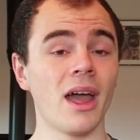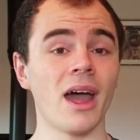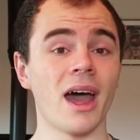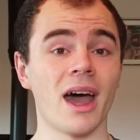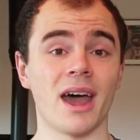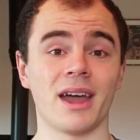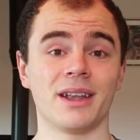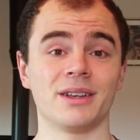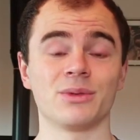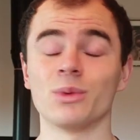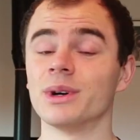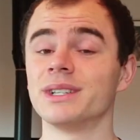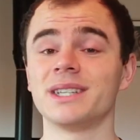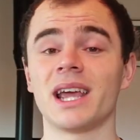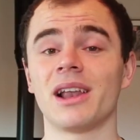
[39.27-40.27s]
And
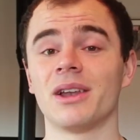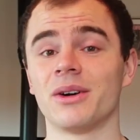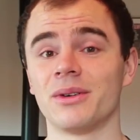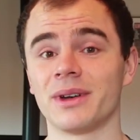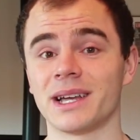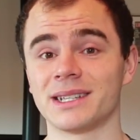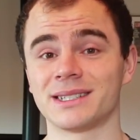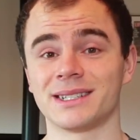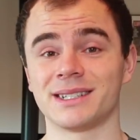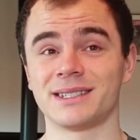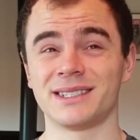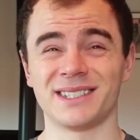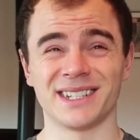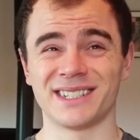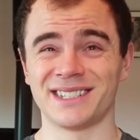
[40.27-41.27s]
one day alone has a
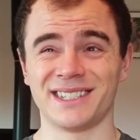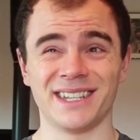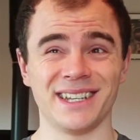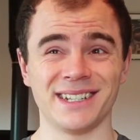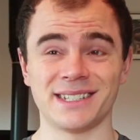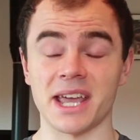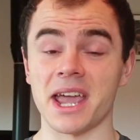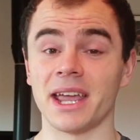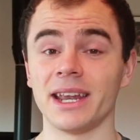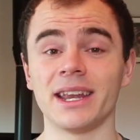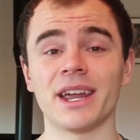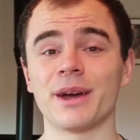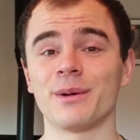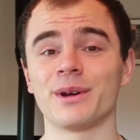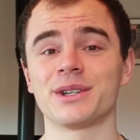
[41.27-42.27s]
16 to 18
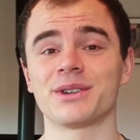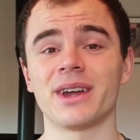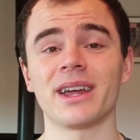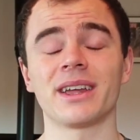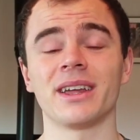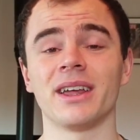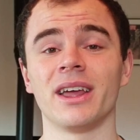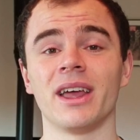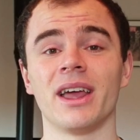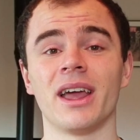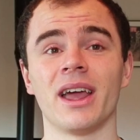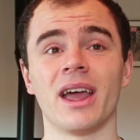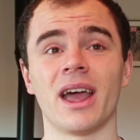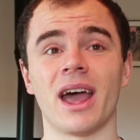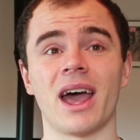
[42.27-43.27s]
hour trek.
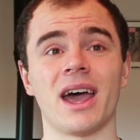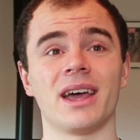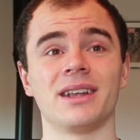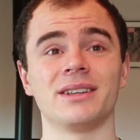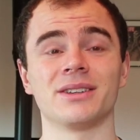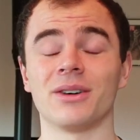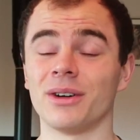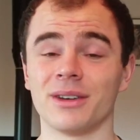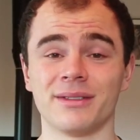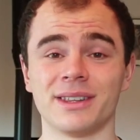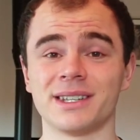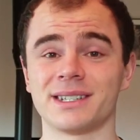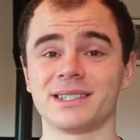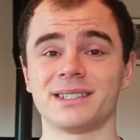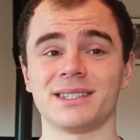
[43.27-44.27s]
And all of
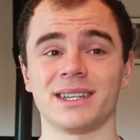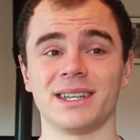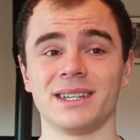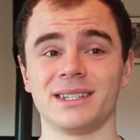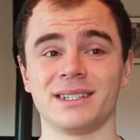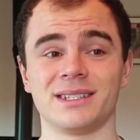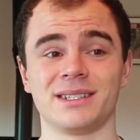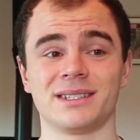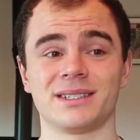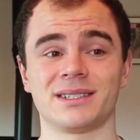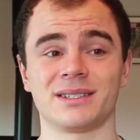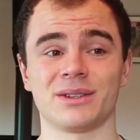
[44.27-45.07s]
this is